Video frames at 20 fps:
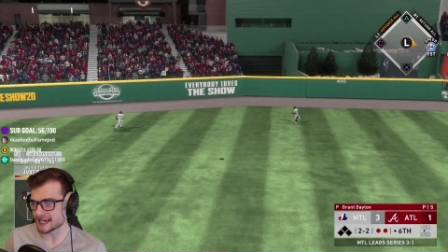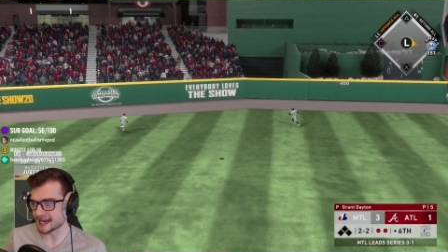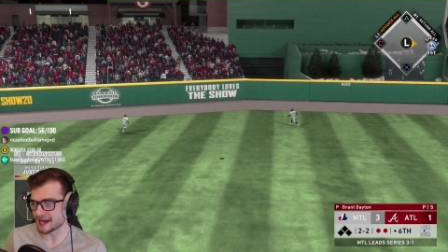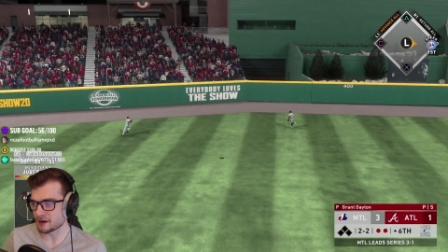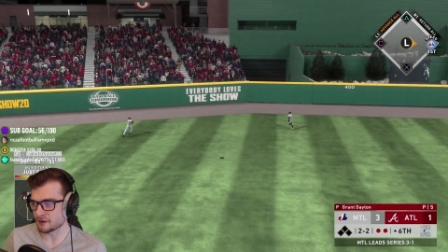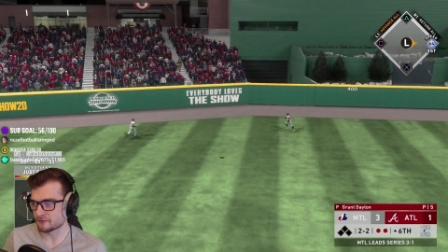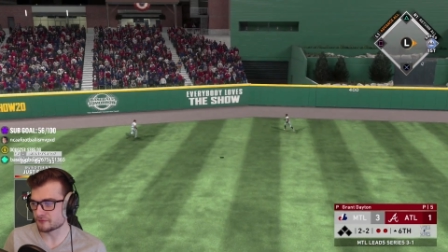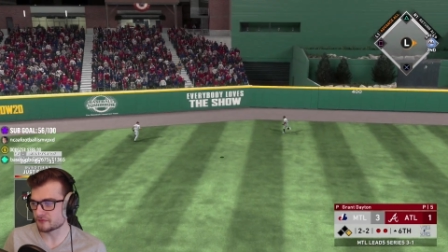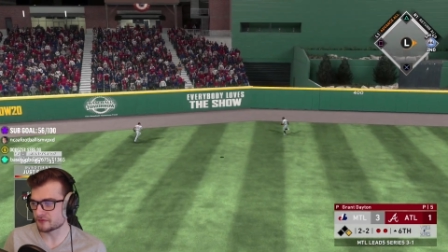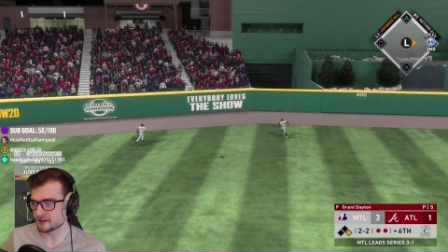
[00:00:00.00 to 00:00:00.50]

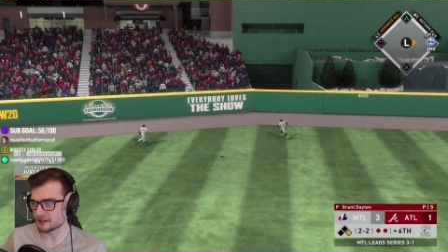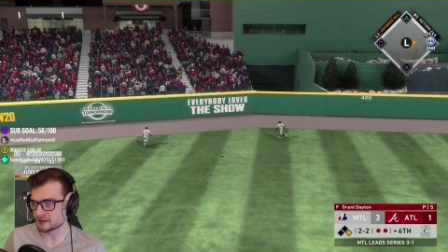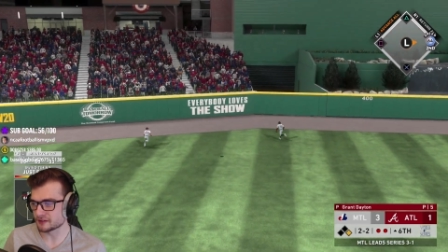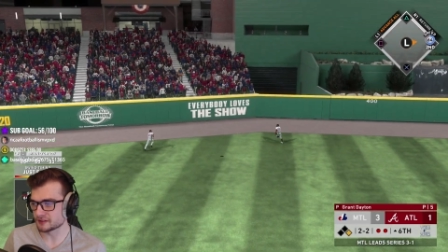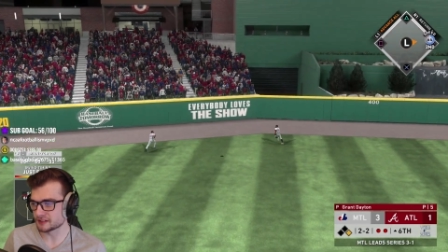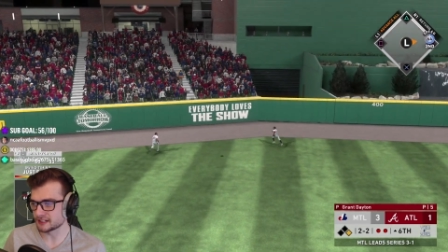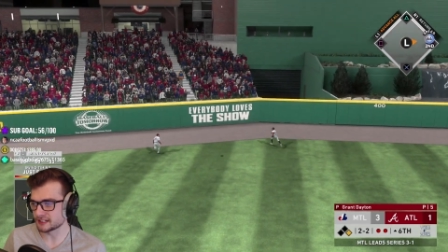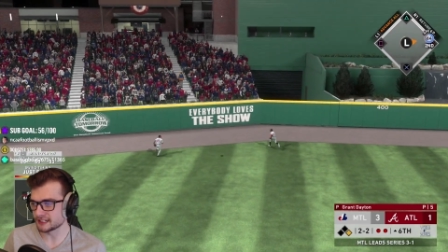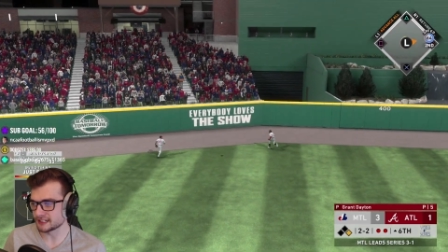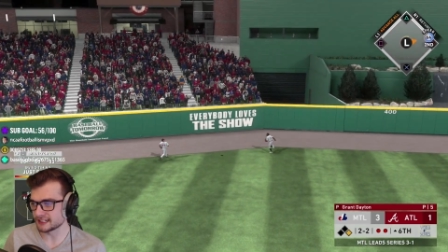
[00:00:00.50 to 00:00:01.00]

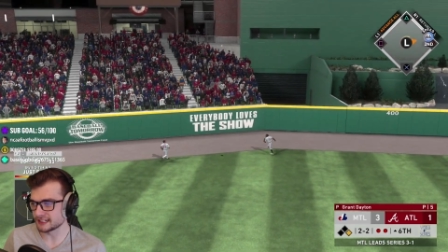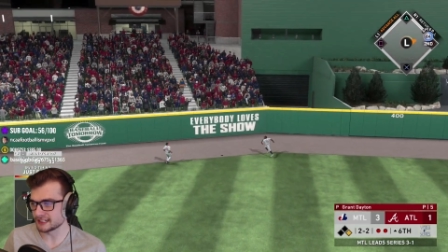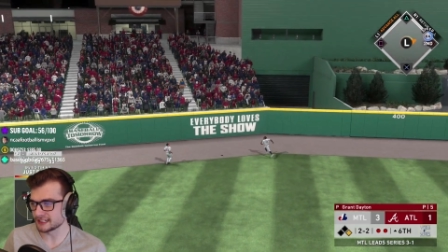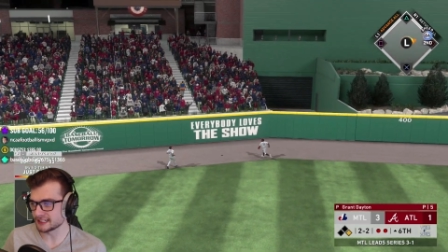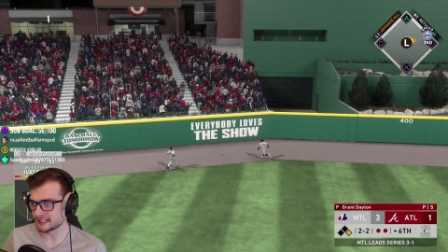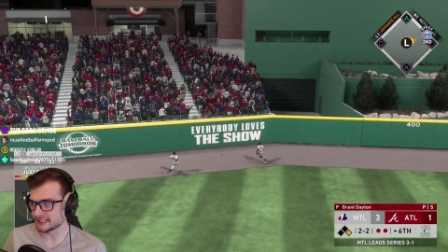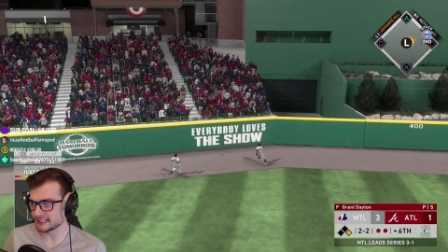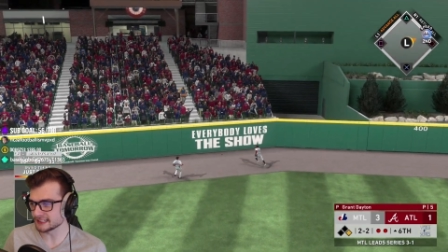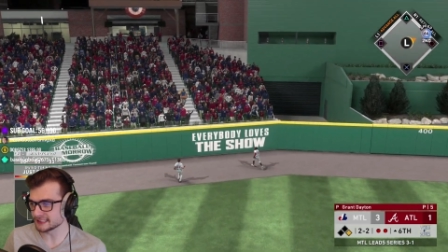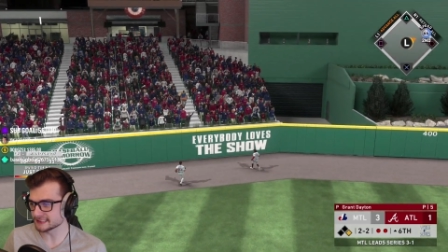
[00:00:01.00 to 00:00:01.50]

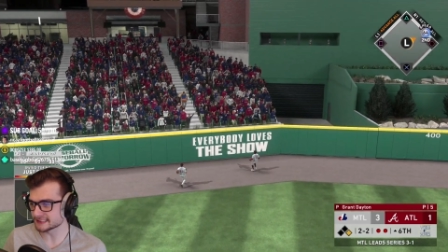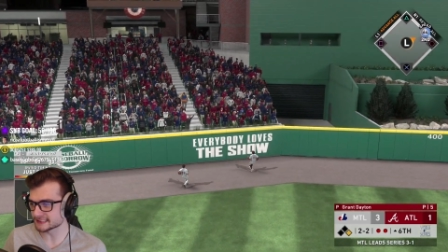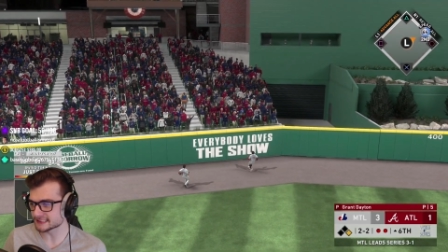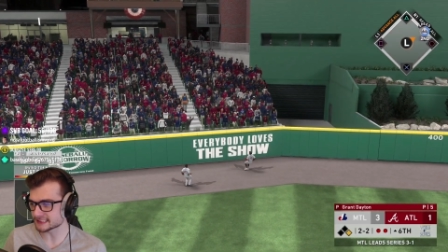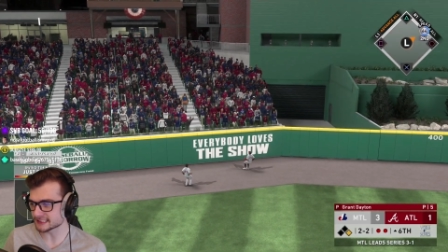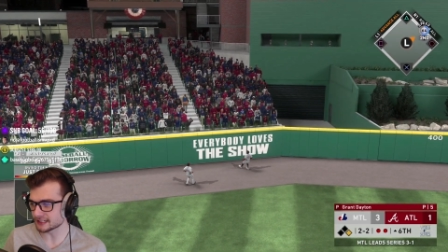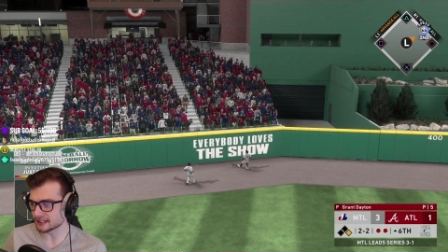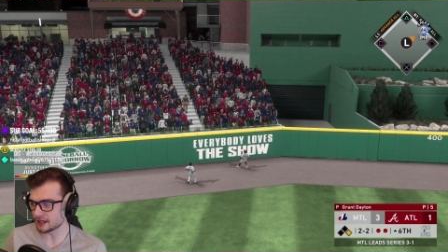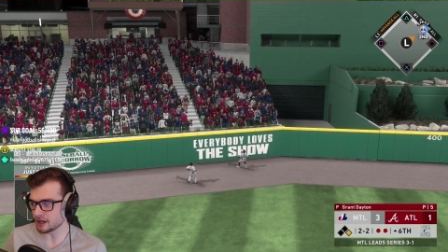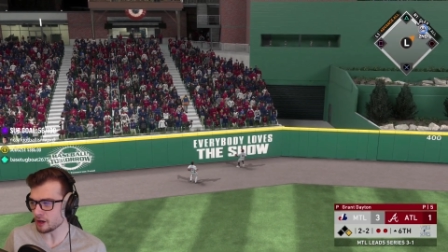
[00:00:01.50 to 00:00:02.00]
outfielders.
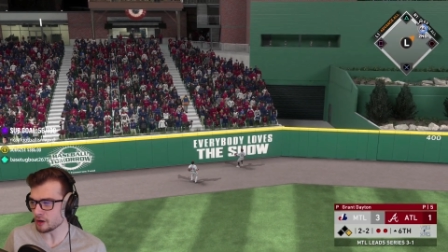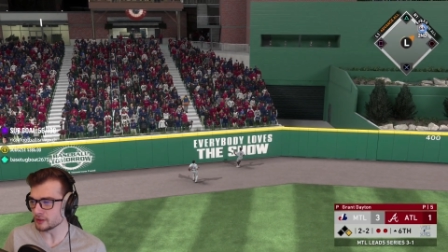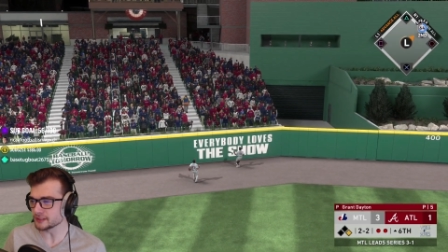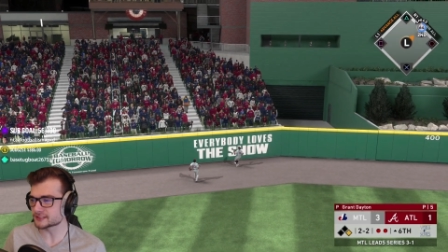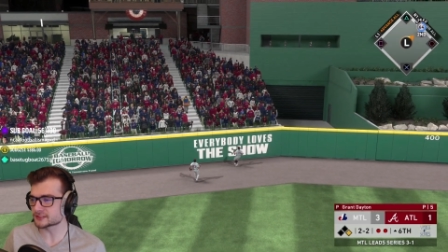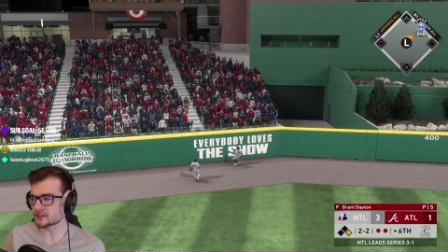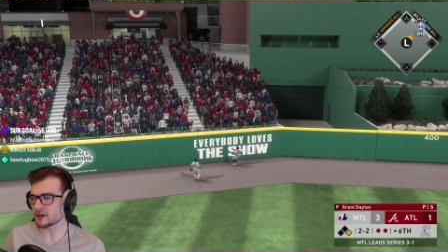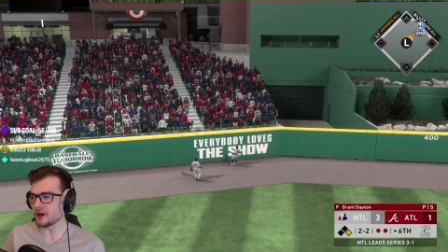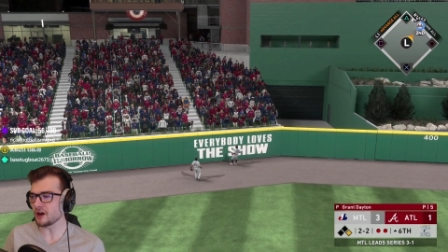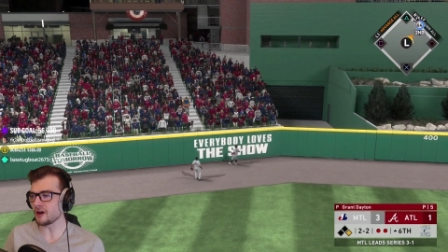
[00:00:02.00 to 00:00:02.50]
Oh,
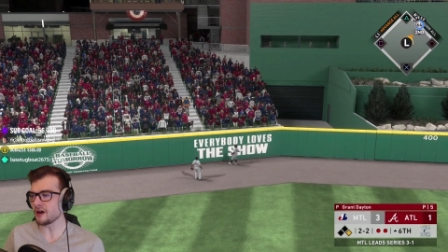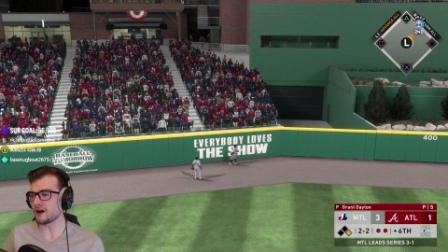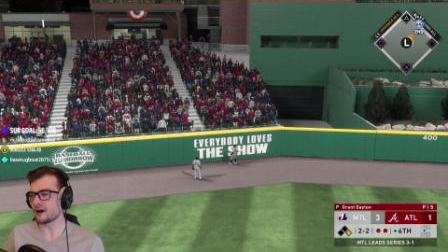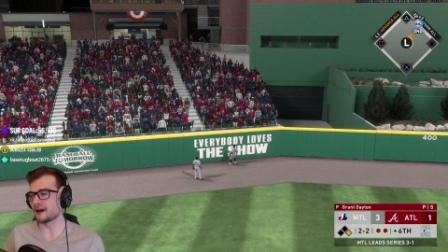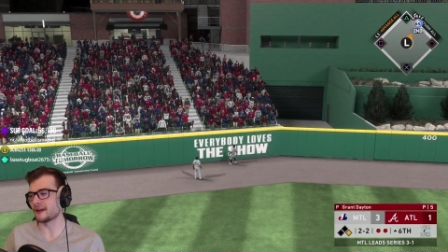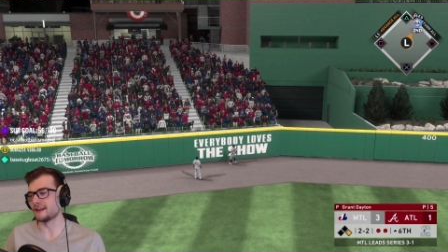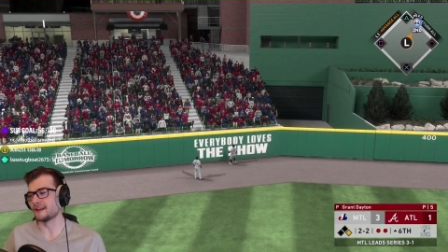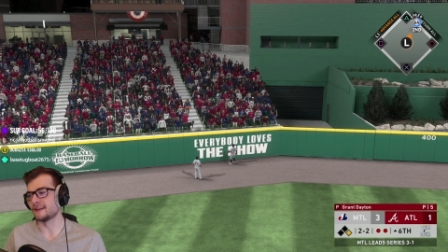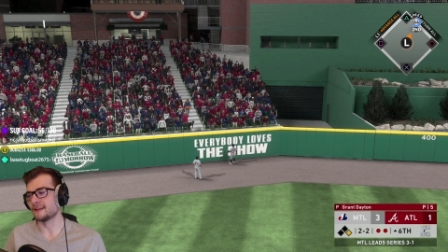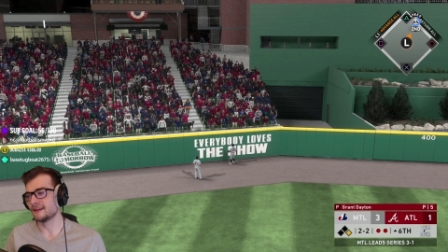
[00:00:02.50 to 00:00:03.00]
it's
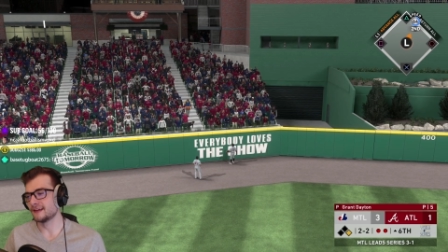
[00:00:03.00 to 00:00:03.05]
gone.